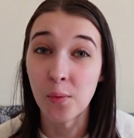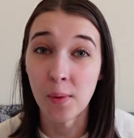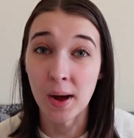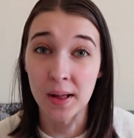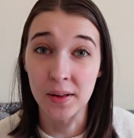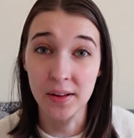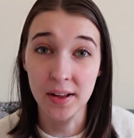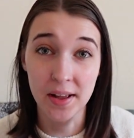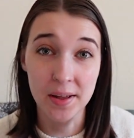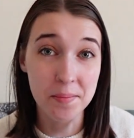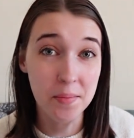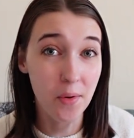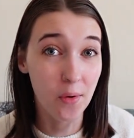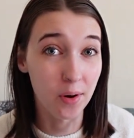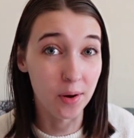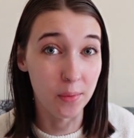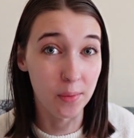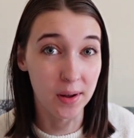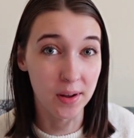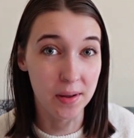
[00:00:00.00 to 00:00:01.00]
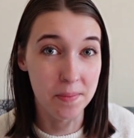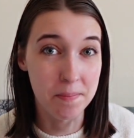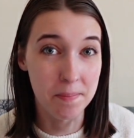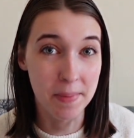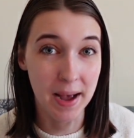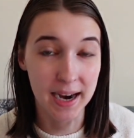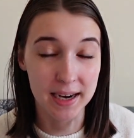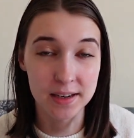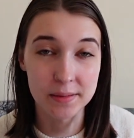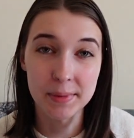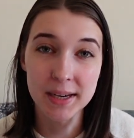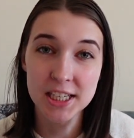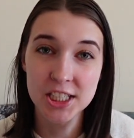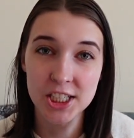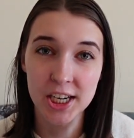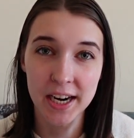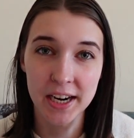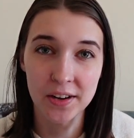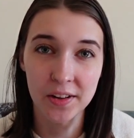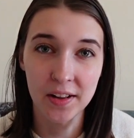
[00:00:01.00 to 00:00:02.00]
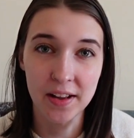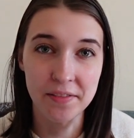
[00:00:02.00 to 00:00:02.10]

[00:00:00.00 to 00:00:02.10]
welcome back to my channel.